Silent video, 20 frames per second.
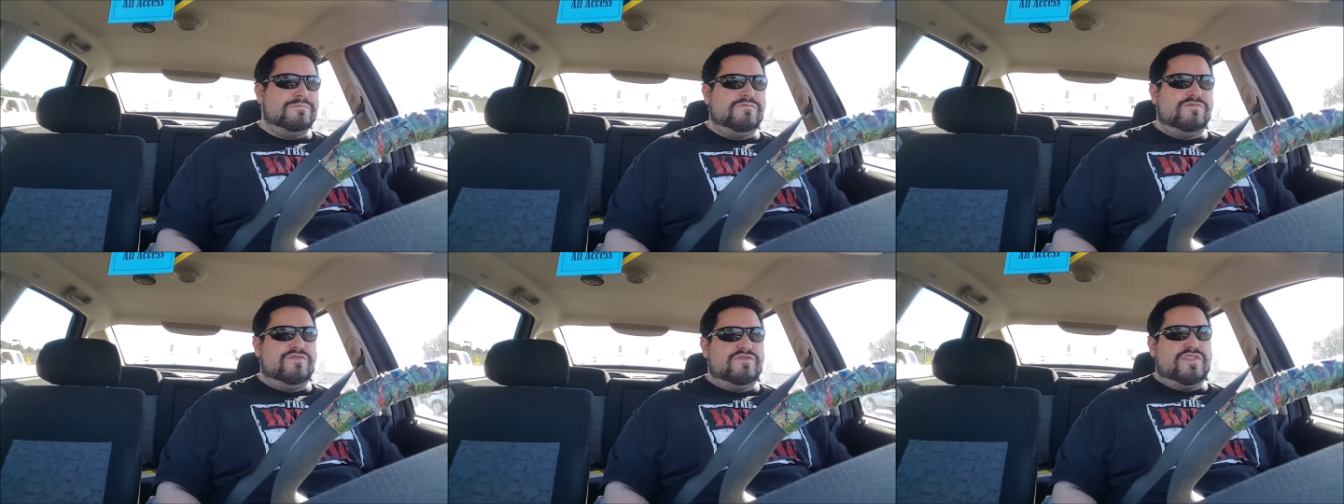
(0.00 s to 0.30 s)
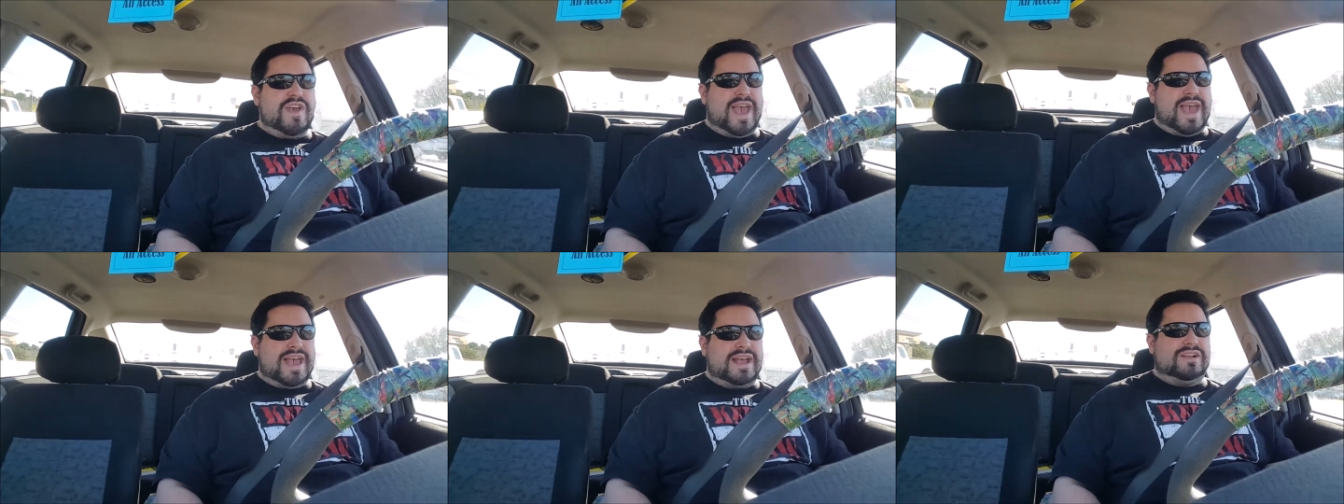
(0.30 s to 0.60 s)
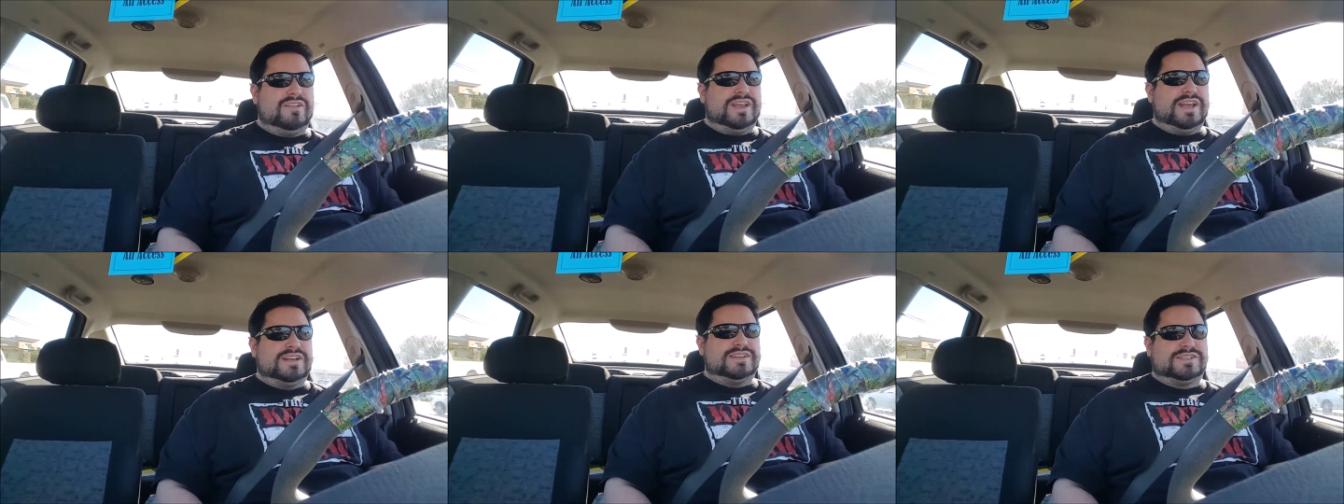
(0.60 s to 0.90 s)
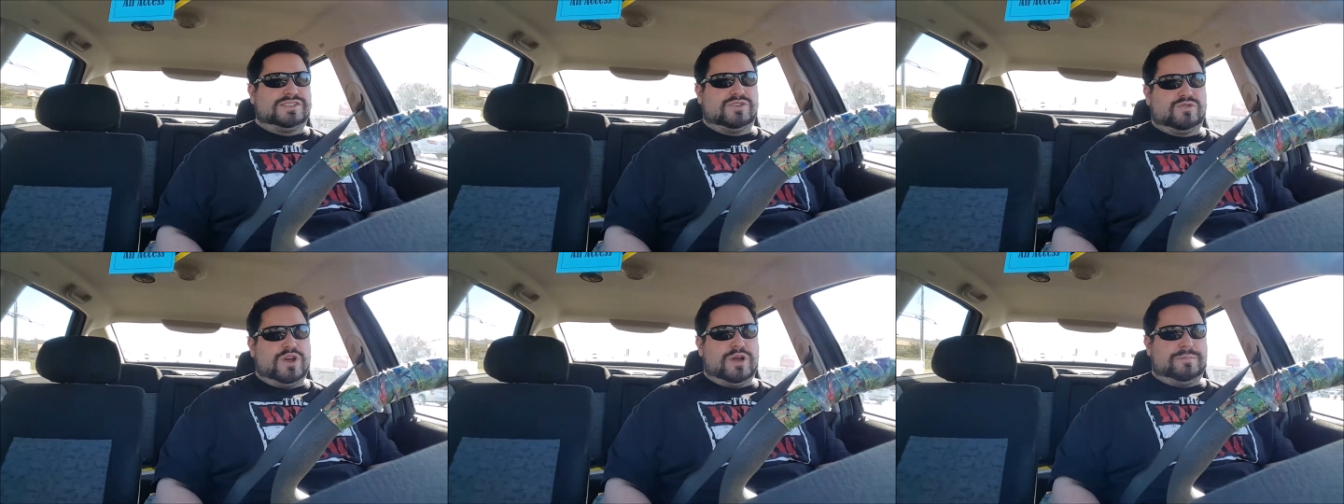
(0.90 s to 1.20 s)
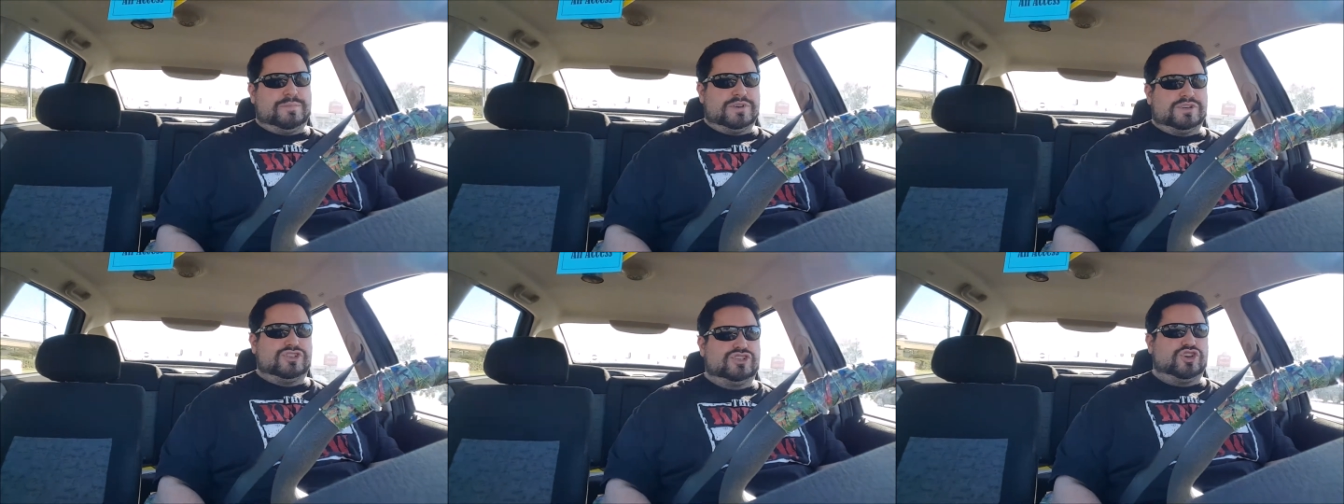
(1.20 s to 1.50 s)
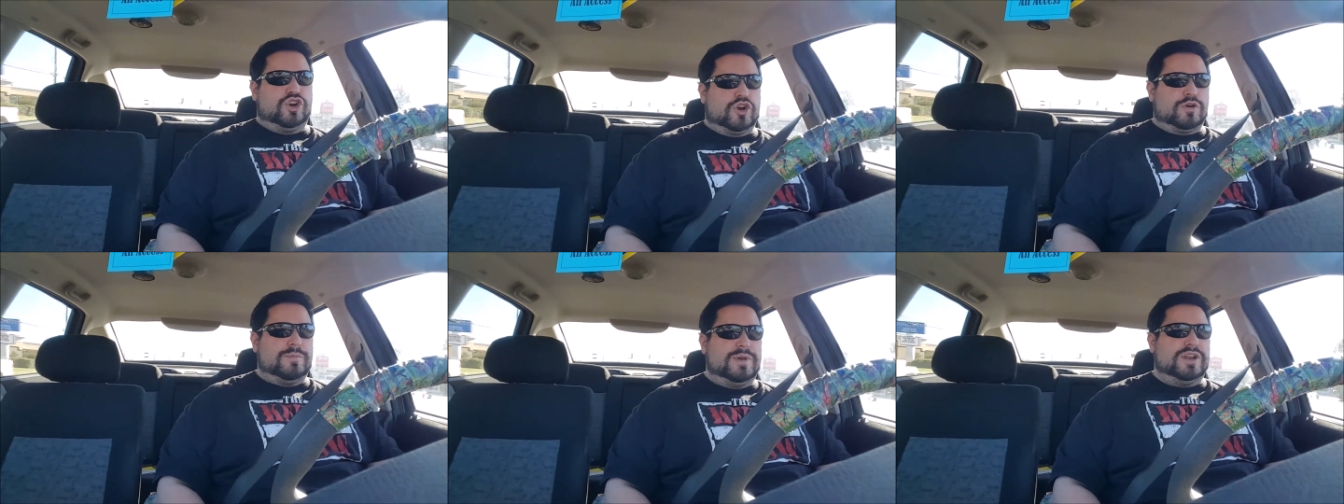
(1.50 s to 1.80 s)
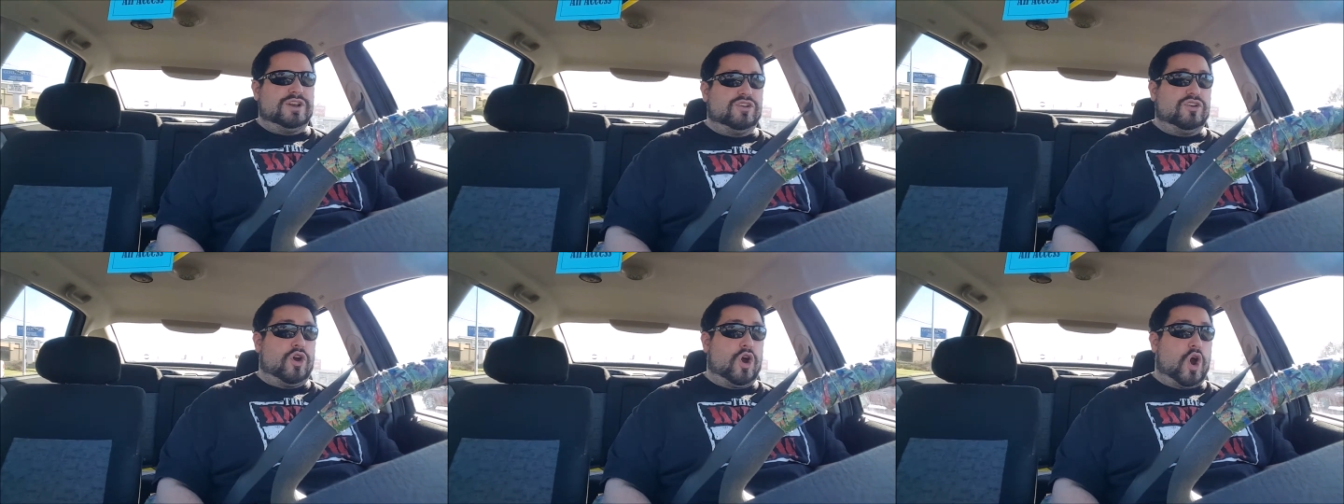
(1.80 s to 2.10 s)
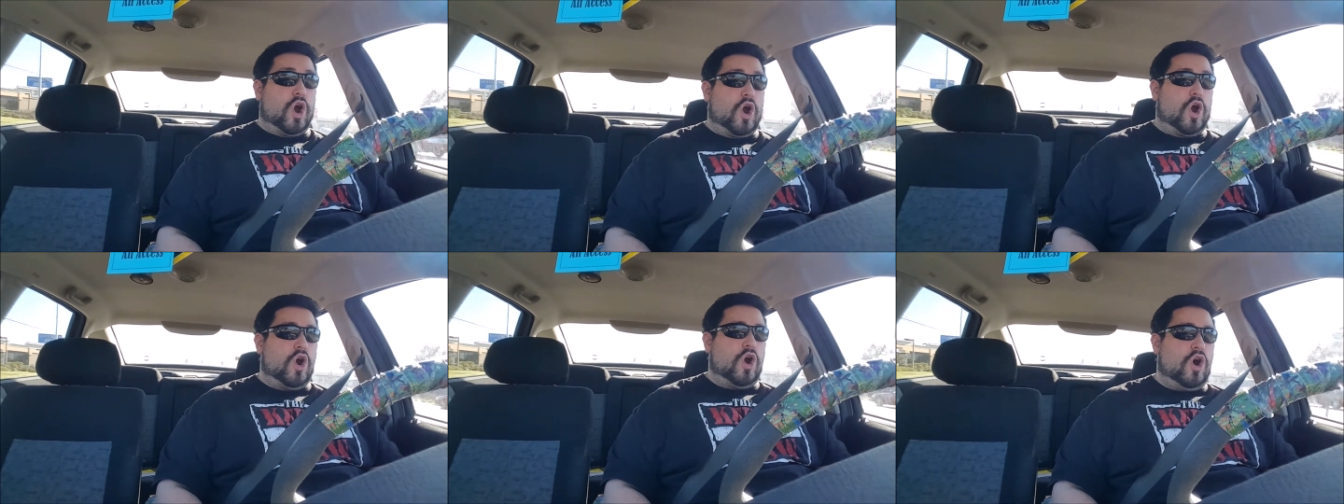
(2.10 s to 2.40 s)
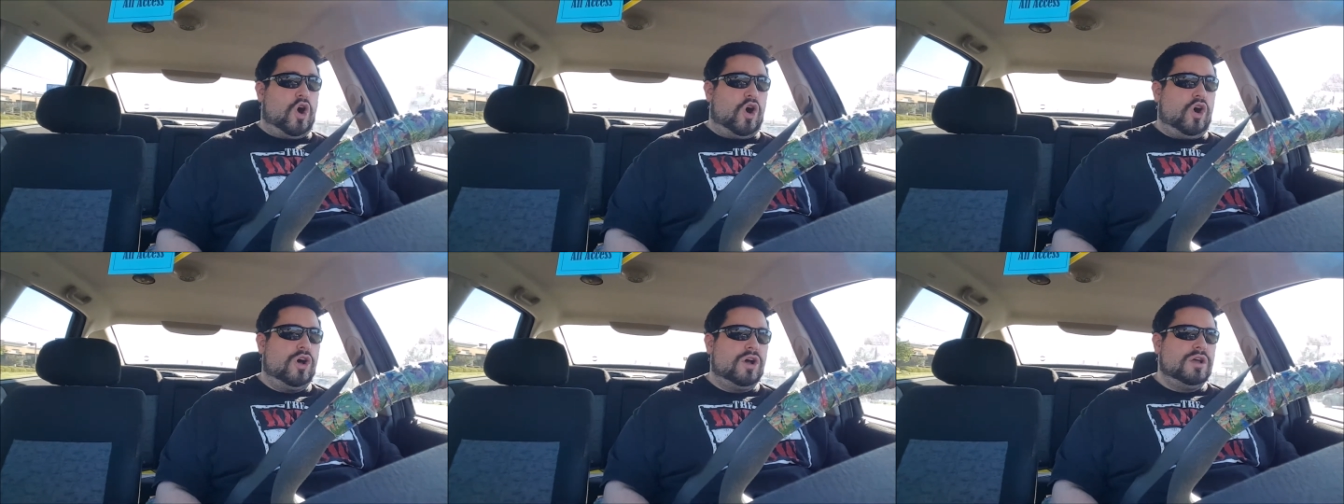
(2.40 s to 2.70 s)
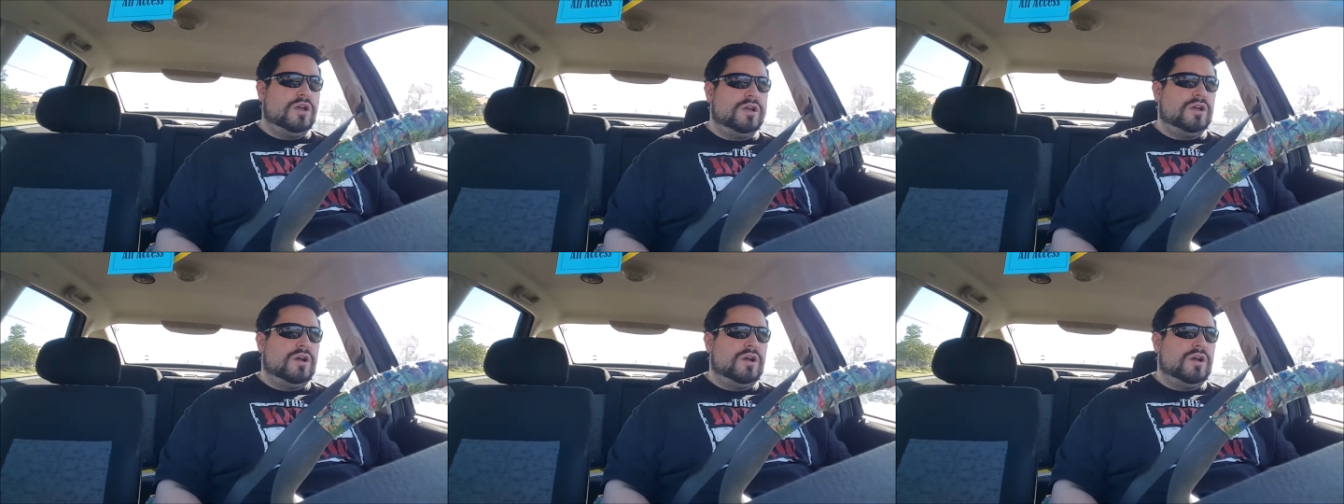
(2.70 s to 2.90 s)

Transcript: vaguely described German girl